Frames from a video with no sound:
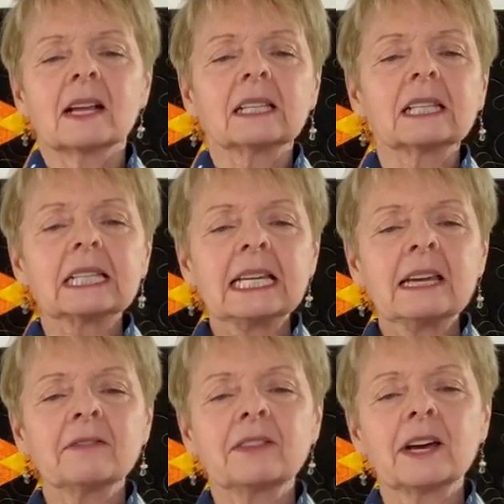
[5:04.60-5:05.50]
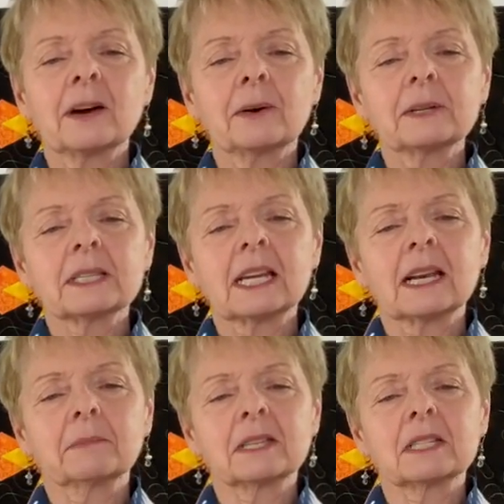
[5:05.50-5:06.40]
leave those, and
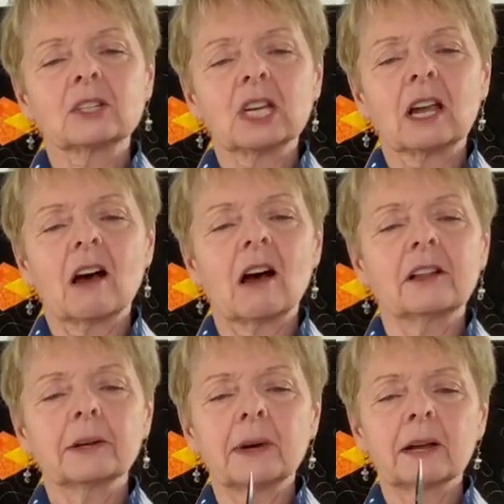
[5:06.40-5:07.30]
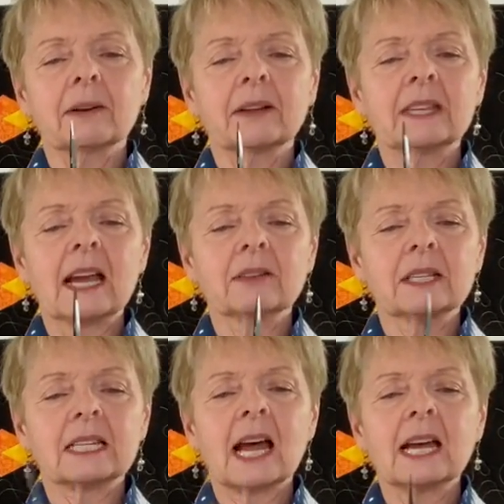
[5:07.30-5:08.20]
I'm stitching all the way around the
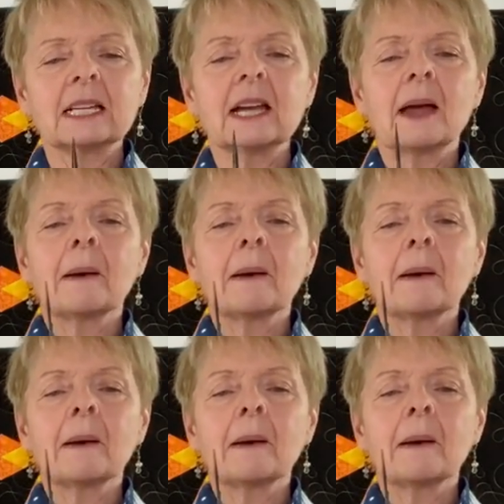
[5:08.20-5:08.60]
outside,